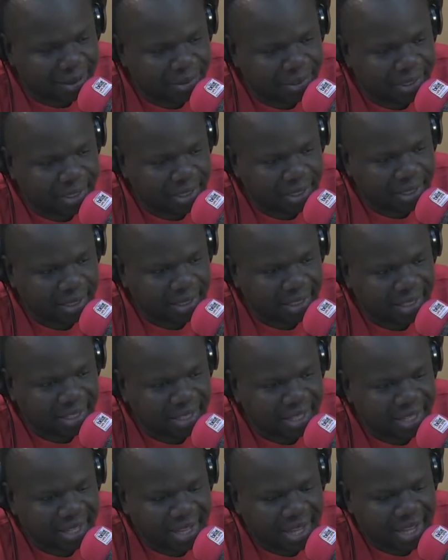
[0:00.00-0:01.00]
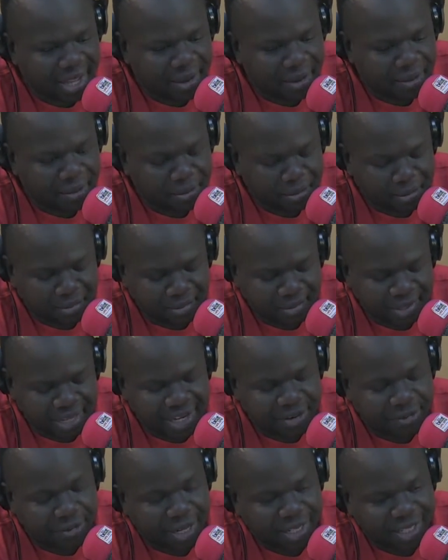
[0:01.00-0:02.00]
the
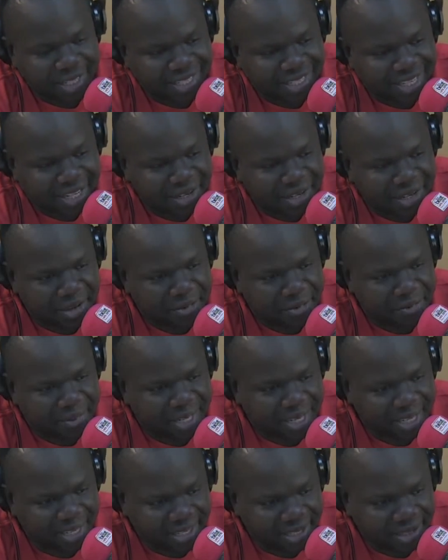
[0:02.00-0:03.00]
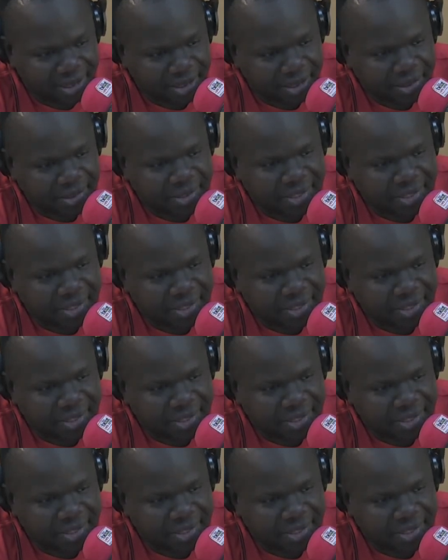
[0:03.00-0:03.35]
advances that you get from the ladies though?